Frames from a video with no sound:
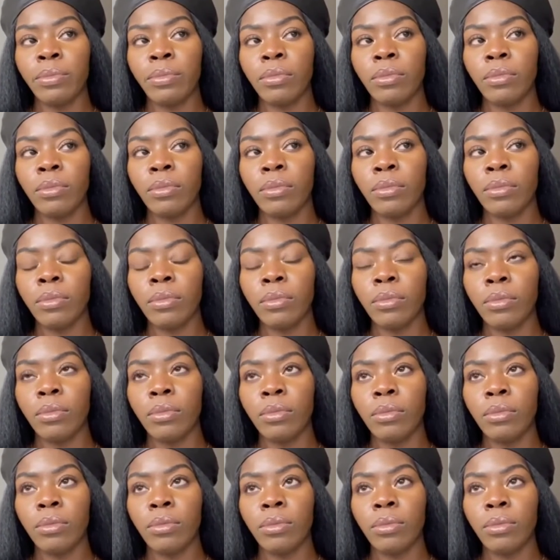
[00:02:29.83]

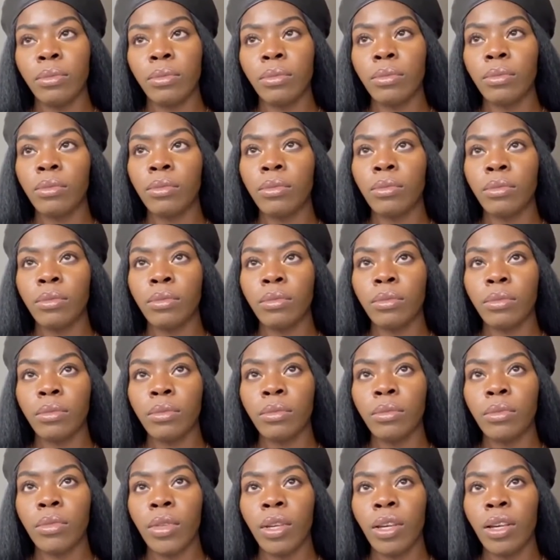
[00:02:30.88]
No one is speaking in this clip.